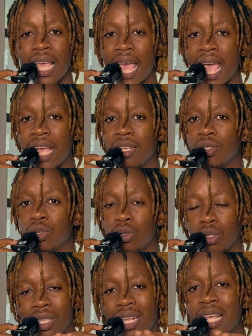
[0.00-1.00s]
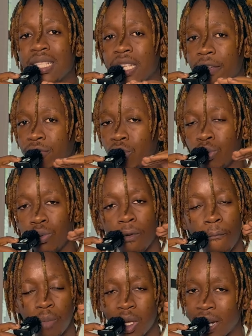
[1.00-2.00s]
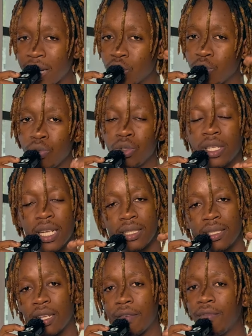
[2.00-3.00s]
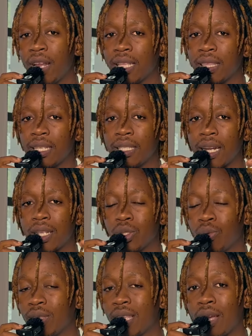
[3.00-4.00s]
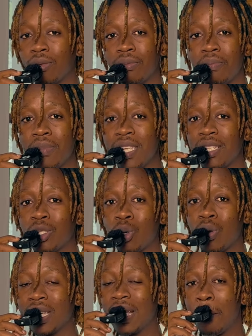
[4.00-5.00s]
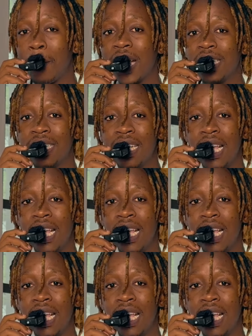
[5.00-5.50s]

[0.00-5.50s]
and you know your trades have to run smoothly and stuff like that right so without me talking much